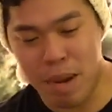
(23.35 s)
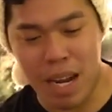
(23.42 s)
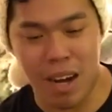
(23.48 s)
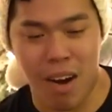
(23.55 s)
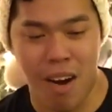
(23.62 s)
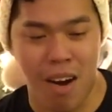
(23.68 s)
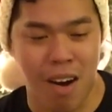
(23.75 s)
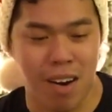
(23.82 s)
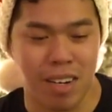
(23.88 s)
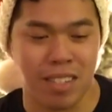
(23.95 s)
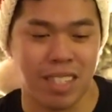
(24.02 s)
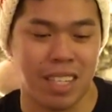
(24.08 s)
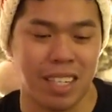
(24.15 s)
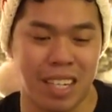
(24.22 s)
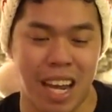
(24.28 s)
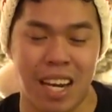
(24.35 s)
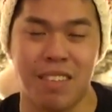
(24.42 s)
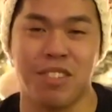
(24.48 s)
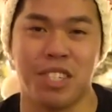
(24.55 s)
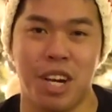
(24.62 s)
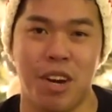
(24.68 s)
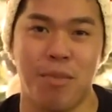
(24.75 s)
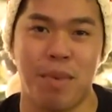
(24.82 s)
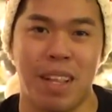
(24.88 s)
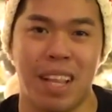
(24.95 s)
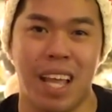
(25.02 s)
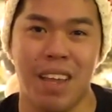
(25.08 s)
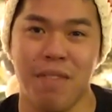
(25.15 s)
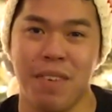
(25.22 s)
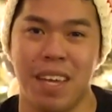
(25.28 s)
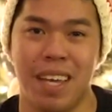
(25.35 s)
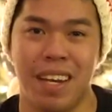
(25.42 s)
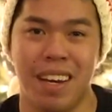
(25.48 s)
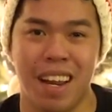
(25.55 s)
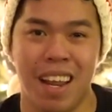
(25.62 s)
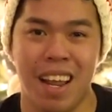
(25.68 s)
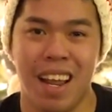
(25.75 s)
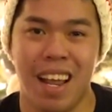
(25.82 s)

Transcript: my cars and kind of sharing my life, and